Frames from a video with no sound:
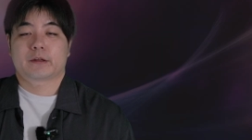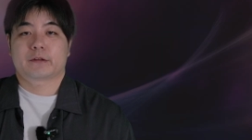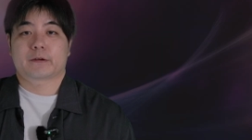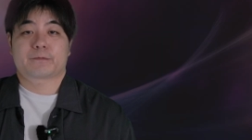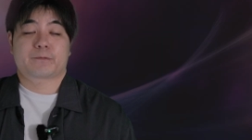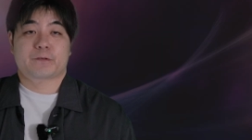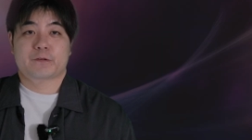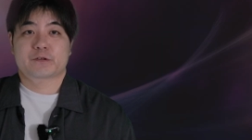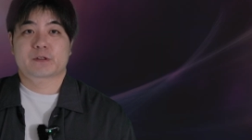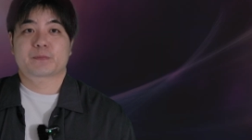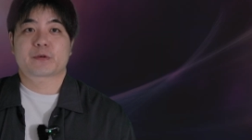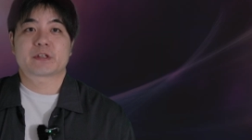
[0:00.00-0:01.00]
The
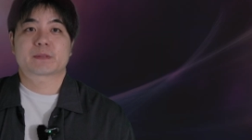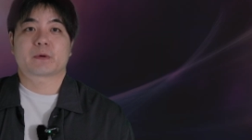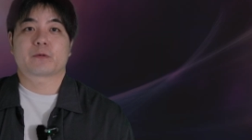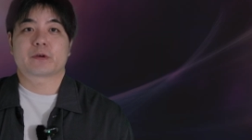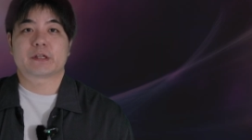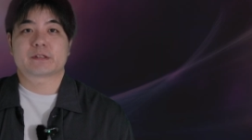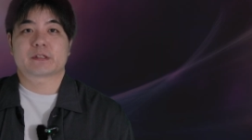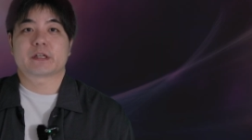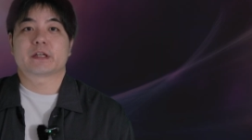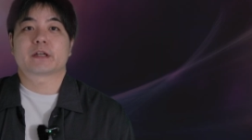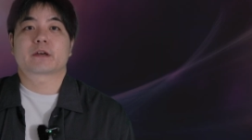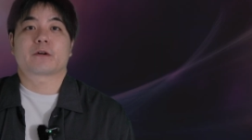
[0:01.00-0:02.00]
first principle is
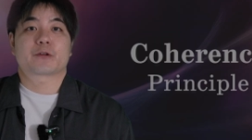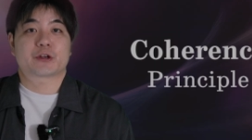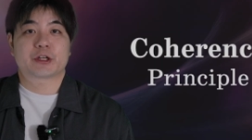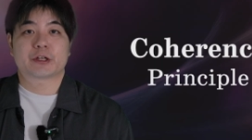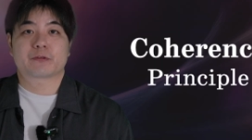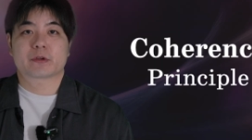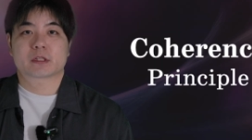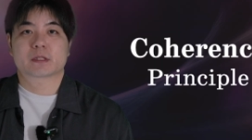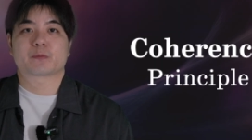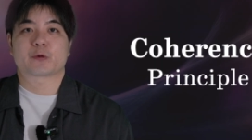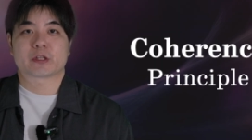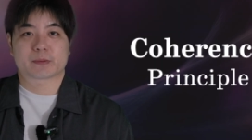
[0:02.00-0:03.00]
the
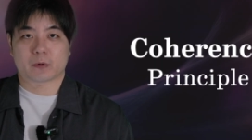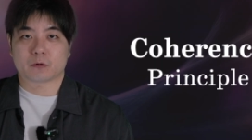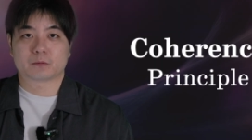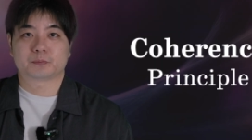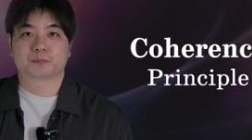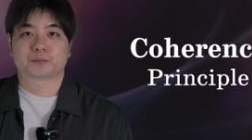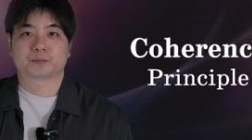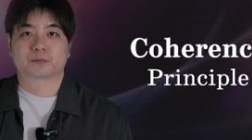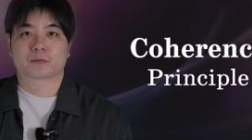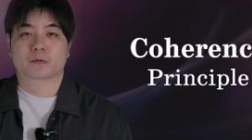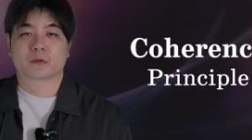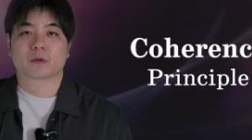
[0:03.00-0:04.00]
coherence principle,
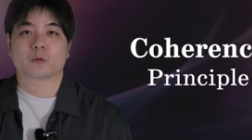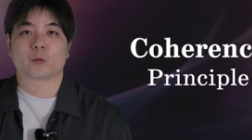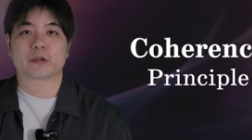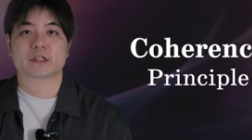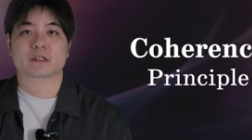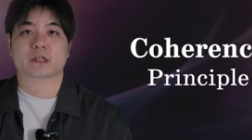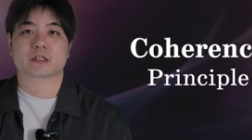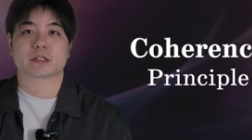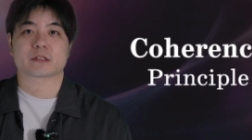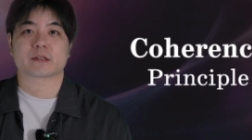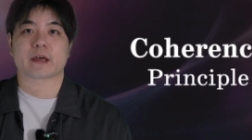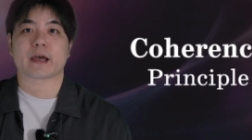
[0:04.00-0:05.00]
which
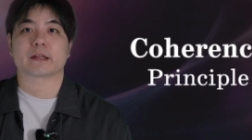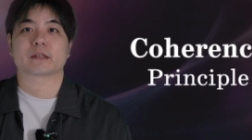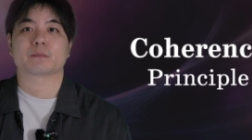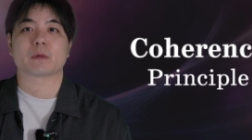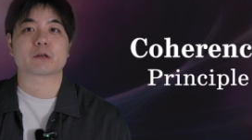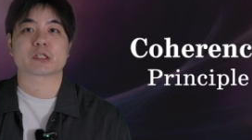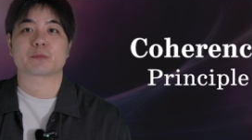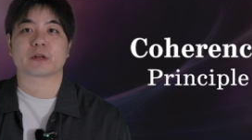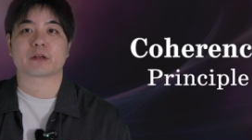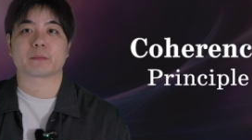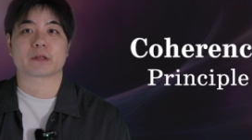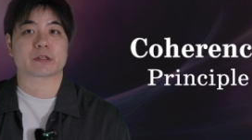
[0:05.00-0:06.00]
suggests that
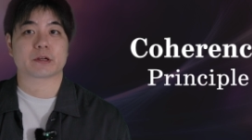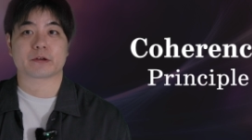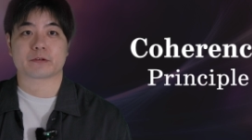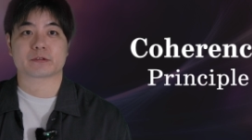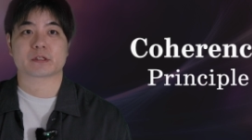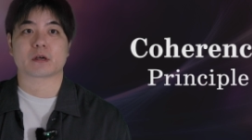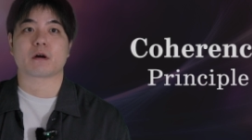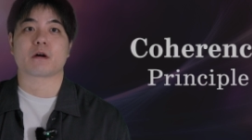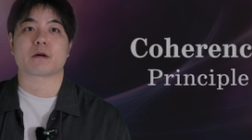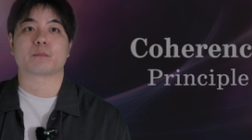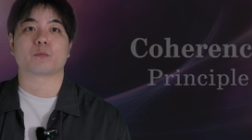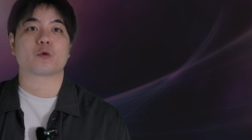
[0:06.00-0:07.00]
multimedia materials
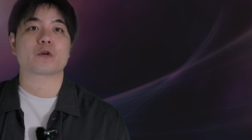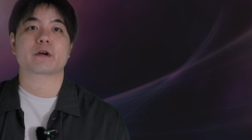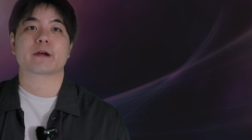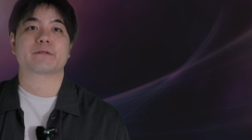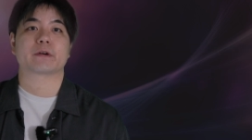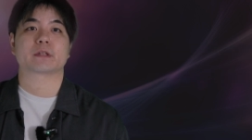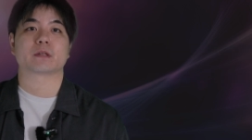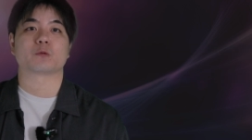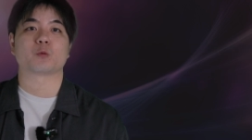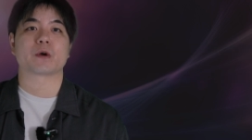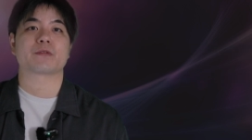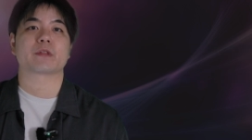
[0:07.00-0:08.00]
are more effective
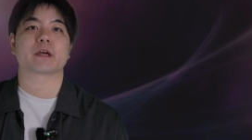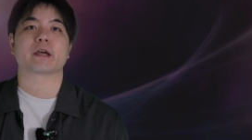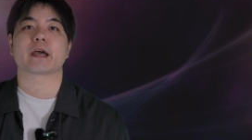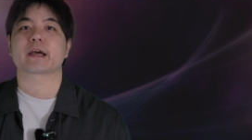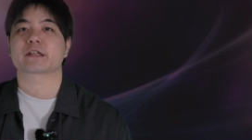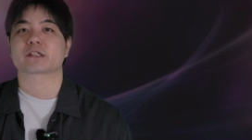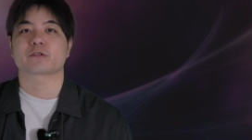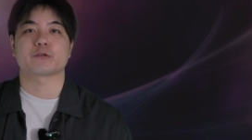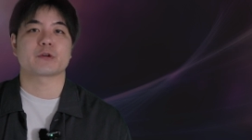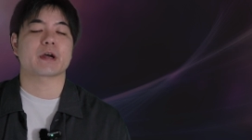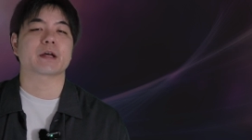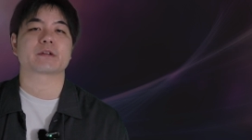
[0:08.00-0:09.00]
when they
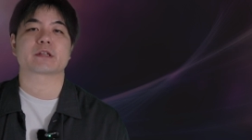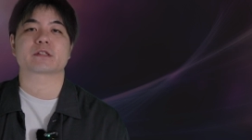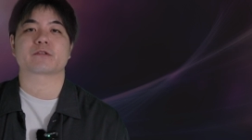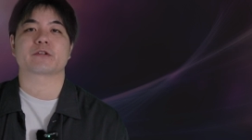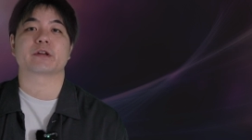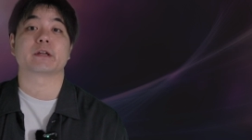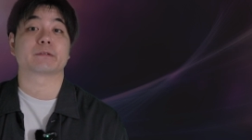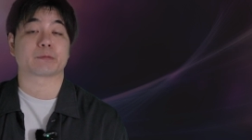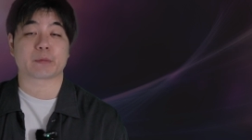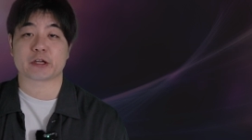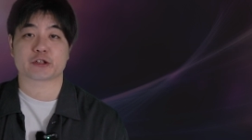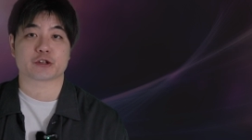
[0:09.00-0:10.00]
exclude unnecessary
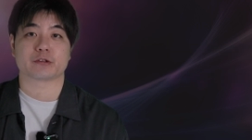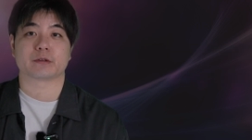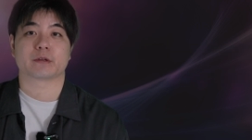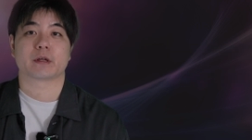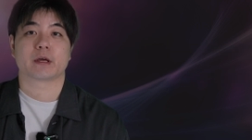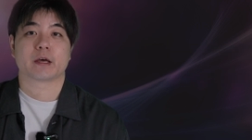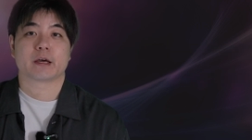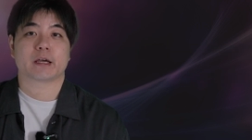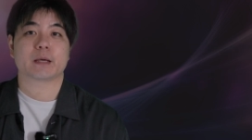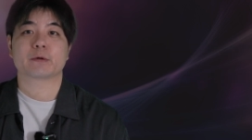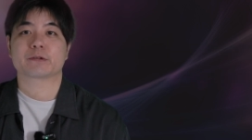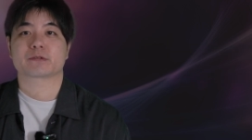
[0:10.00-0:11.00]

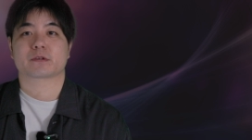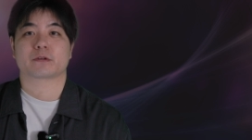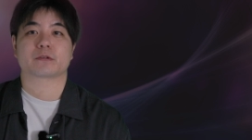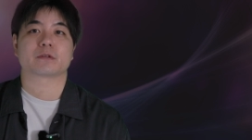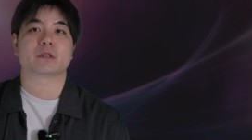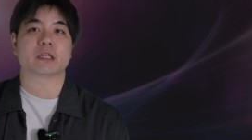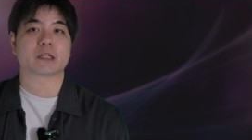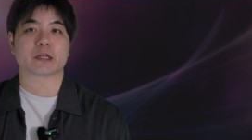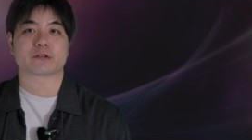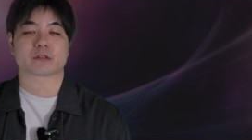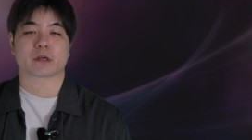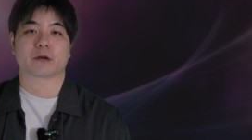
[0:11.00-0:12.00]
information, even if certain
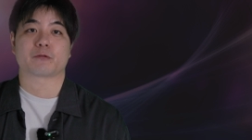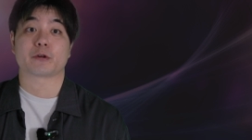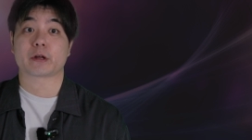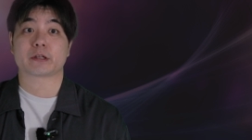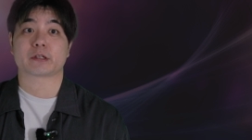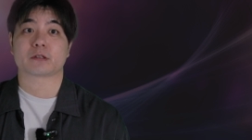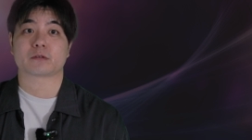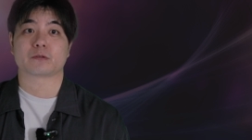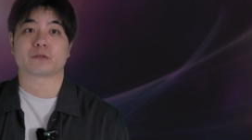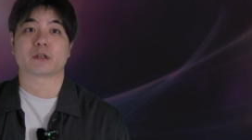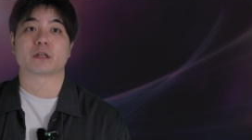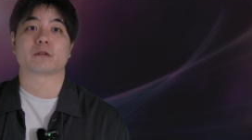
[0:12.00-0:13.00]
details are related
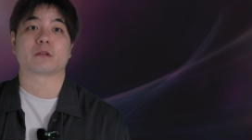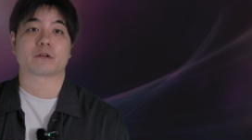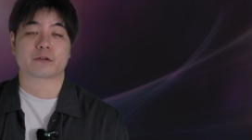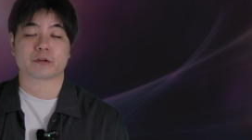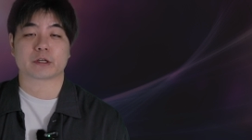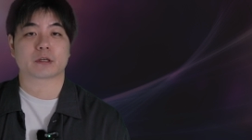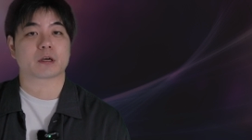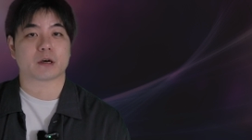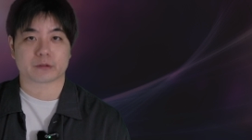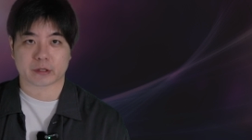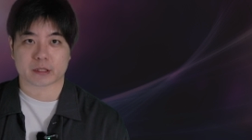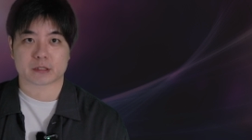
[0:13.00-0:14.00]
to the learning
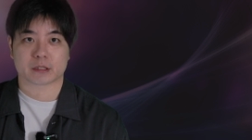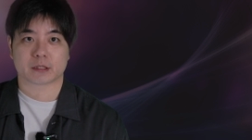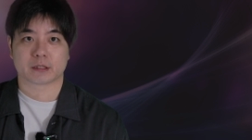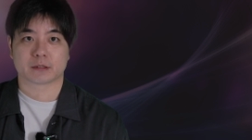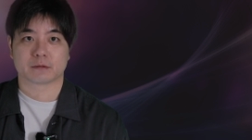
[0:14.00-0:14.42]
content.